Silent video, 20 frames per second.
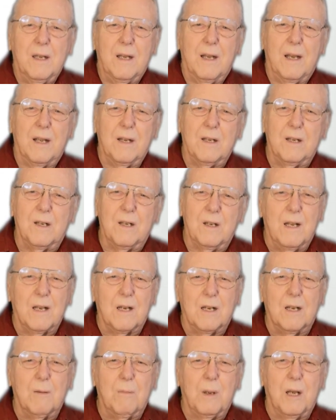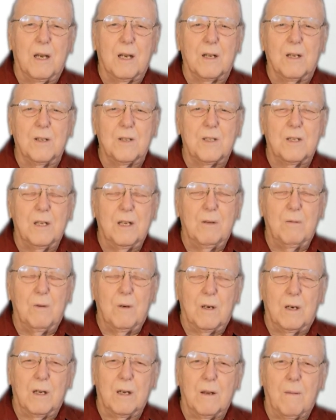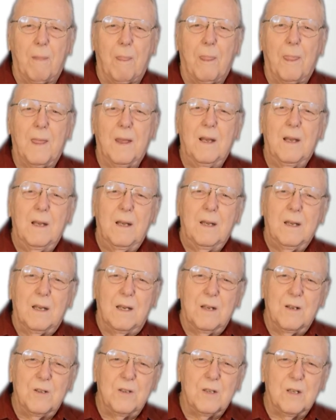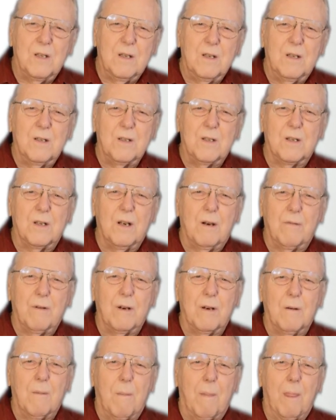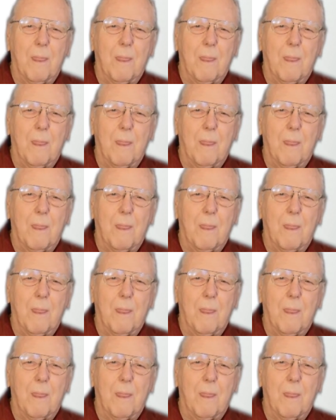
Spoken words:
and connecting back to C1, kids discover